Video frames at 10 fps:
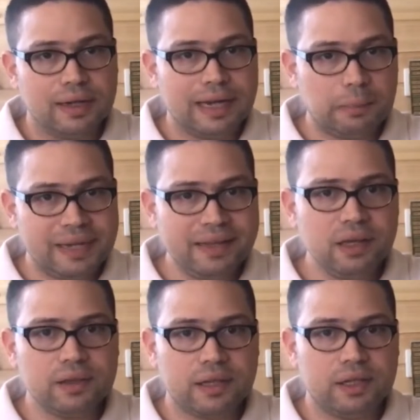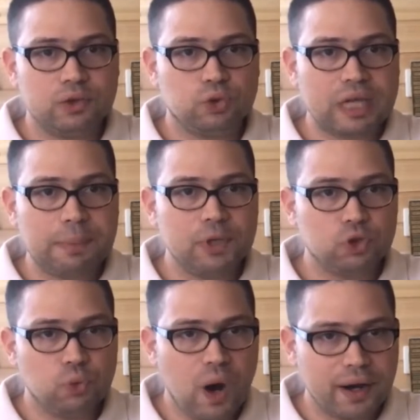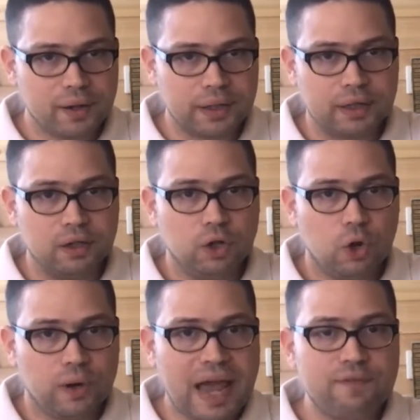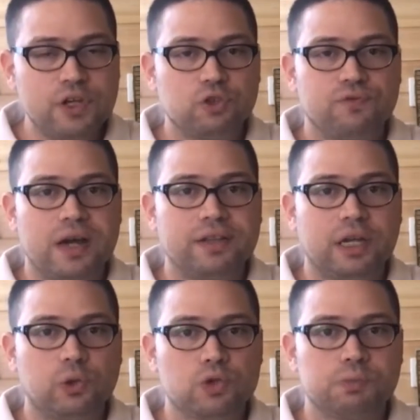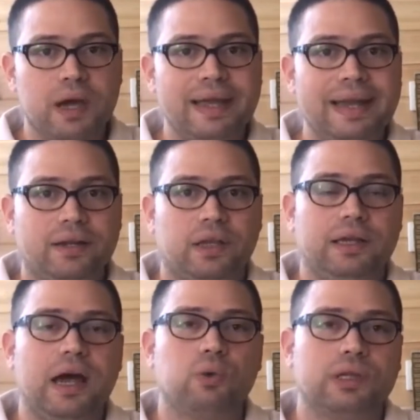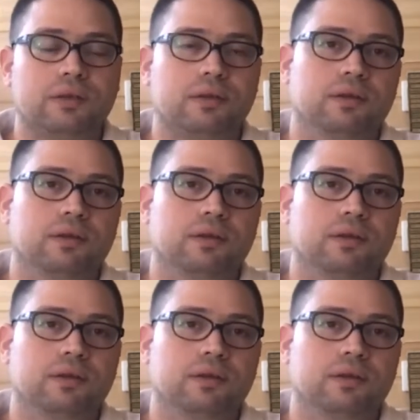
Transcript: eliminating the need to tap into wiring or having to find a close by electrical outlet.